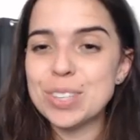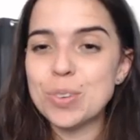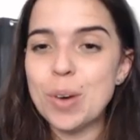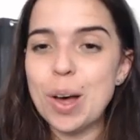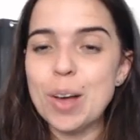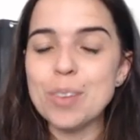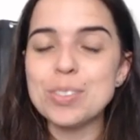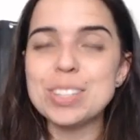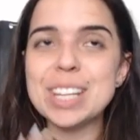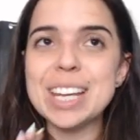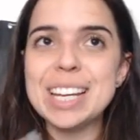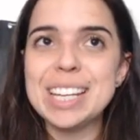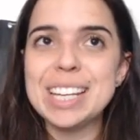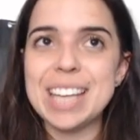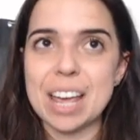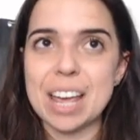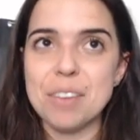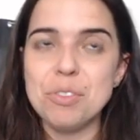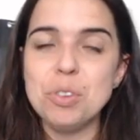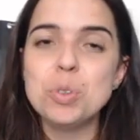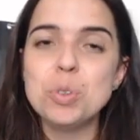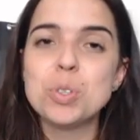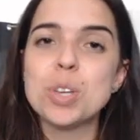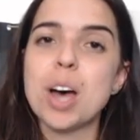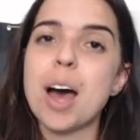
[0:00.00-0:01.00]
twelves, they gave
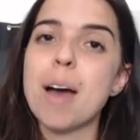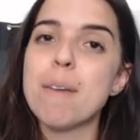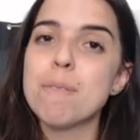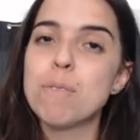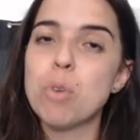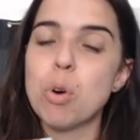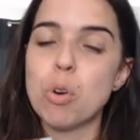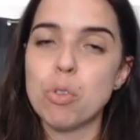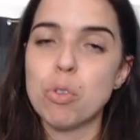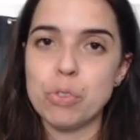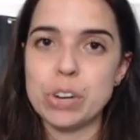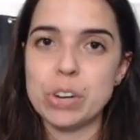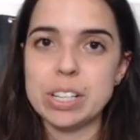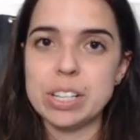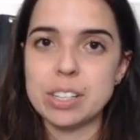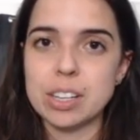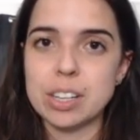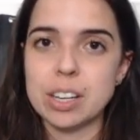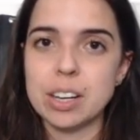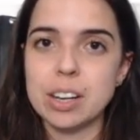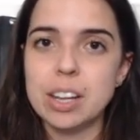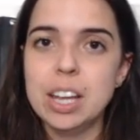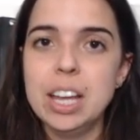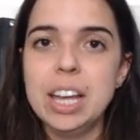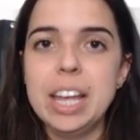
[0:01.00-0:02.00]
you time for a
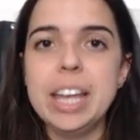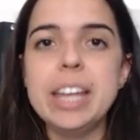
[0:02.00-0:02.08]
reason.